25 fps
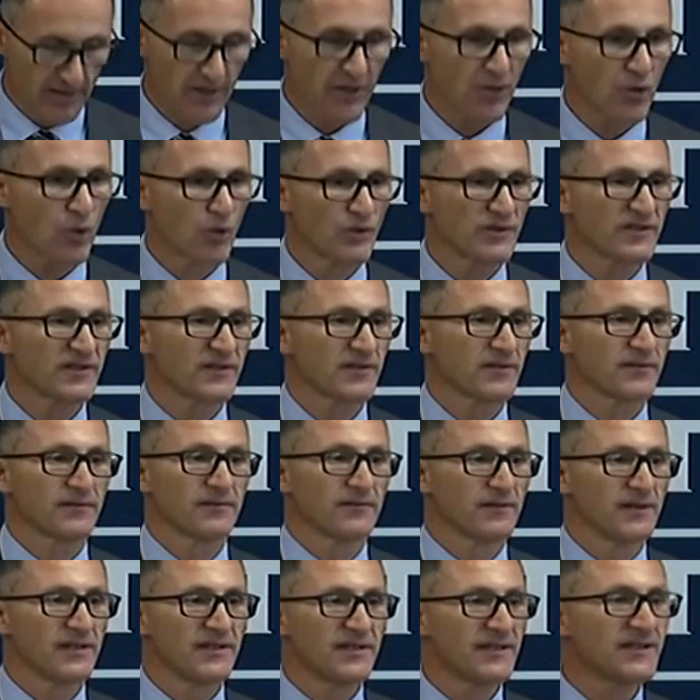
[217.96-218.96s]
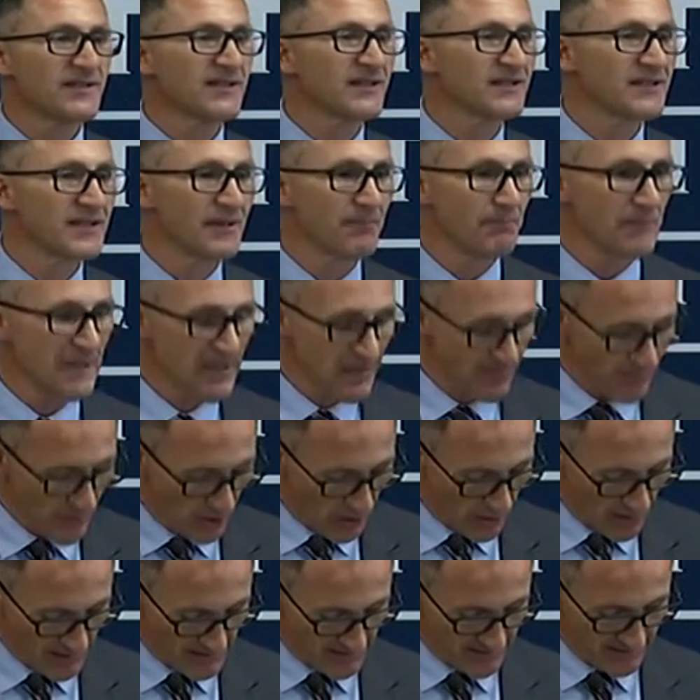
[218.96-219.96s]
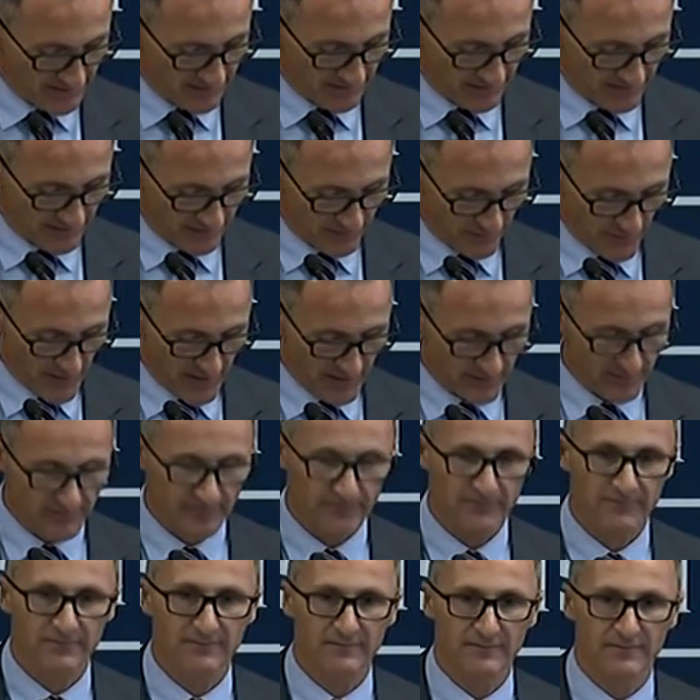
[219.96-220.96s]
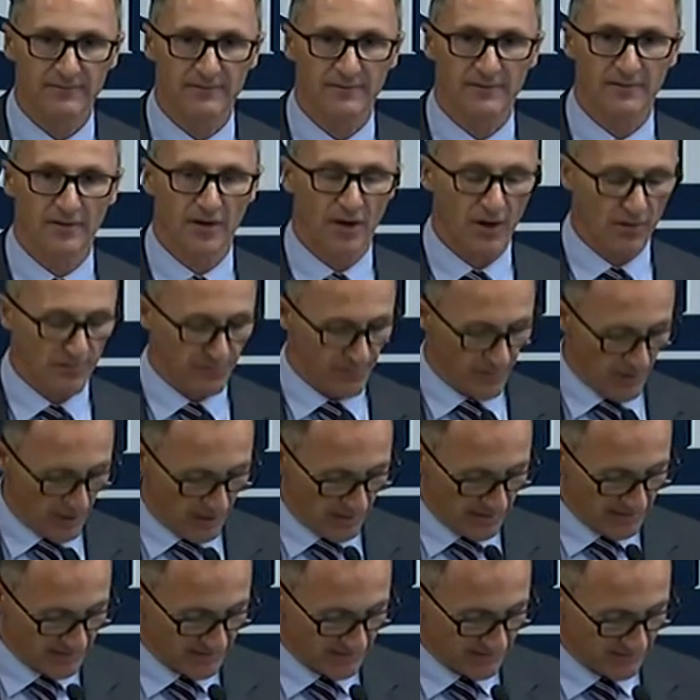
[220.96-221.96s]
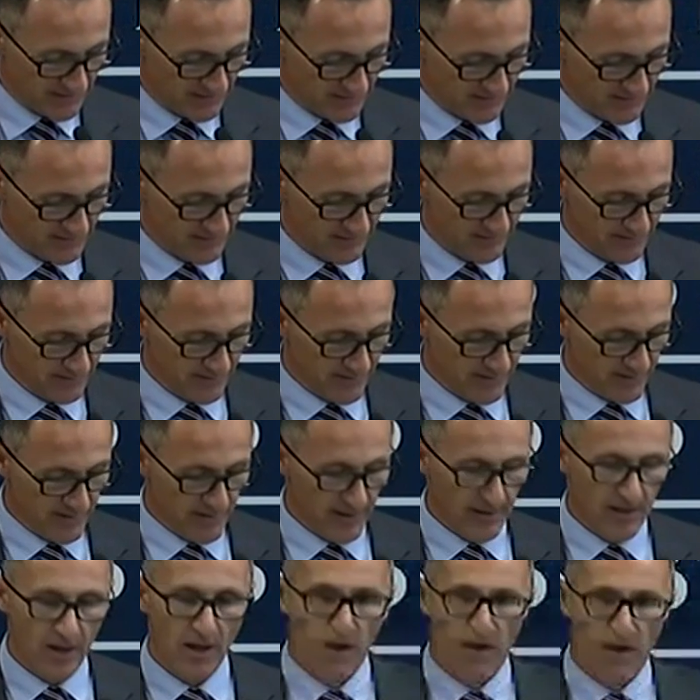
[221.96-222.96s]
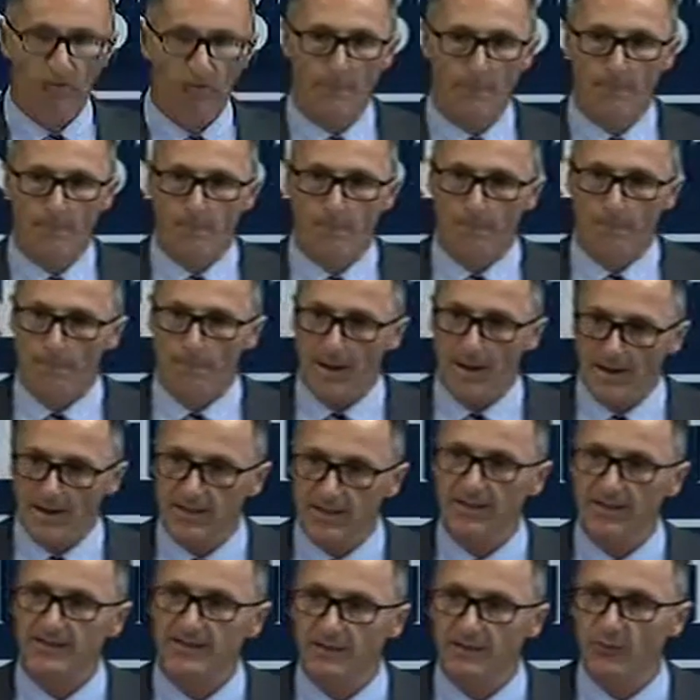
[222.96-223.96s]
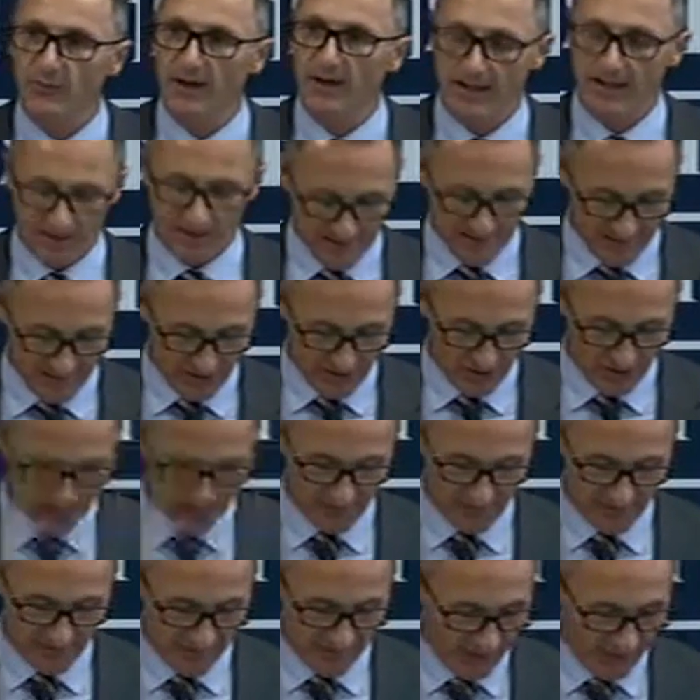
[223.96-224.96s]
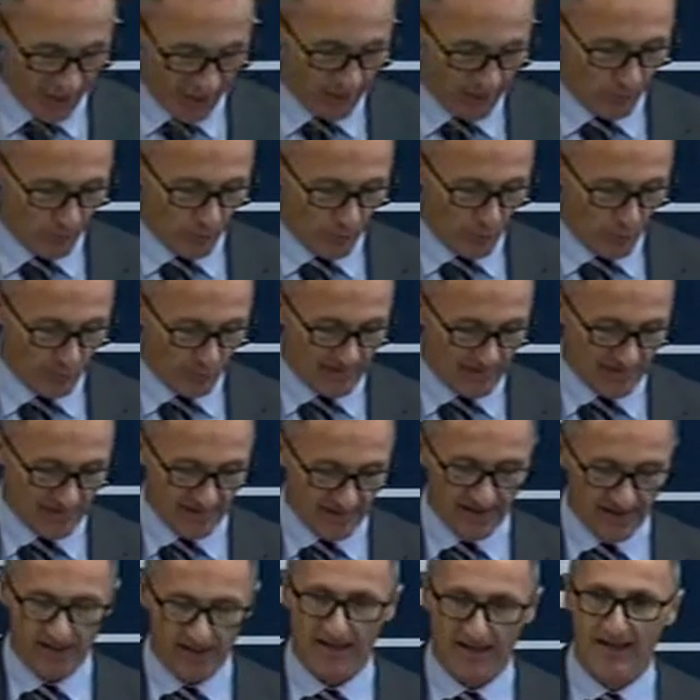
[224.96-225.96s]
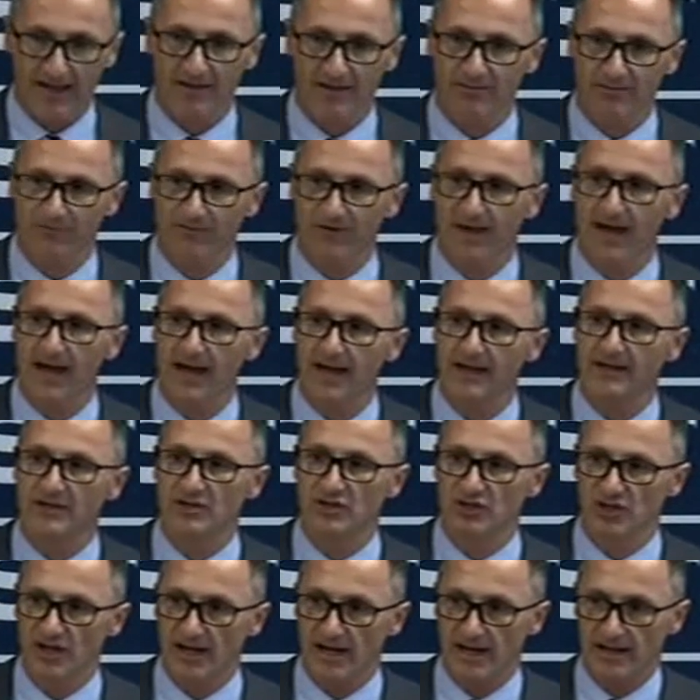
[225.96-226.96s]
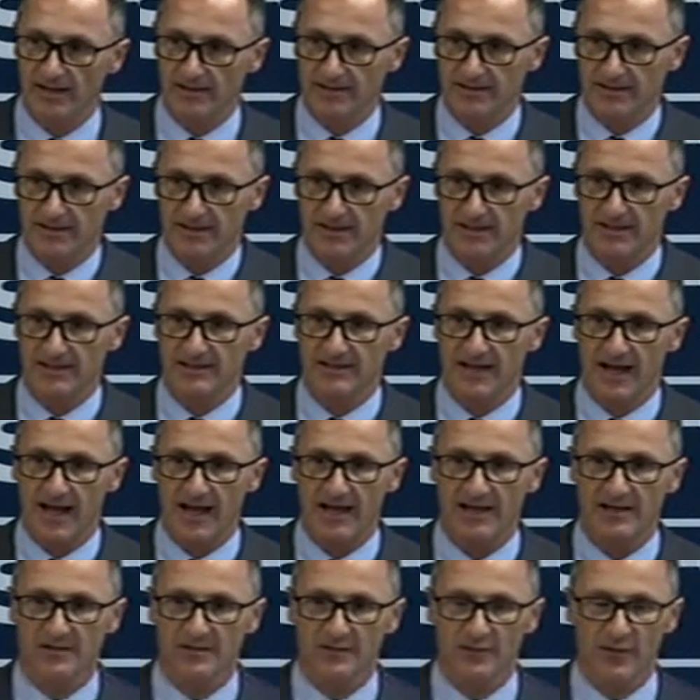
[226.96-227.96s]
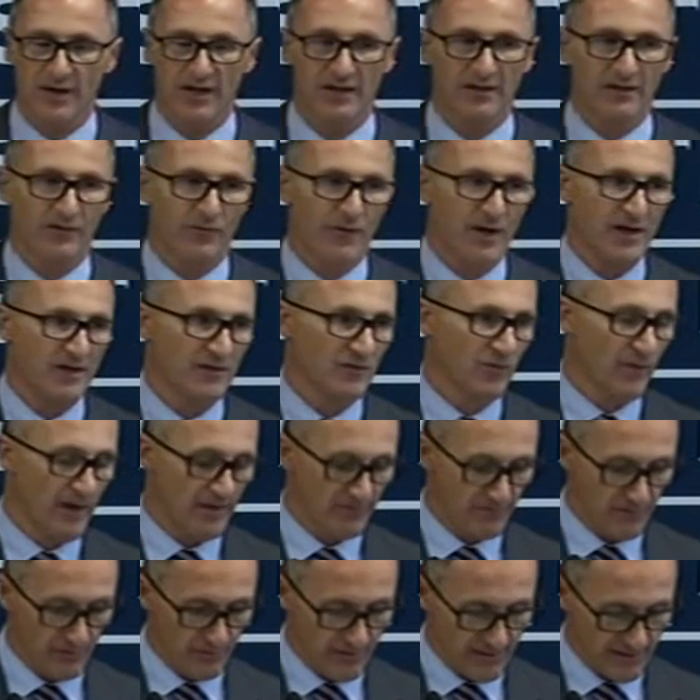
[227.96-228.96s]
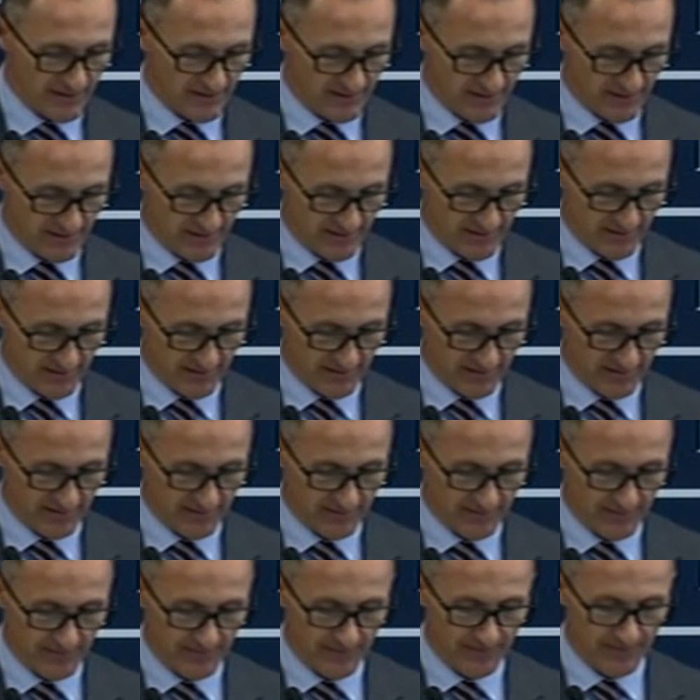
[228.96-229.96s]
Now, of course, this isn't to minimise the threat of ISIS, but it is a recognition that global warming left unchecked is a direct threat to our very existence.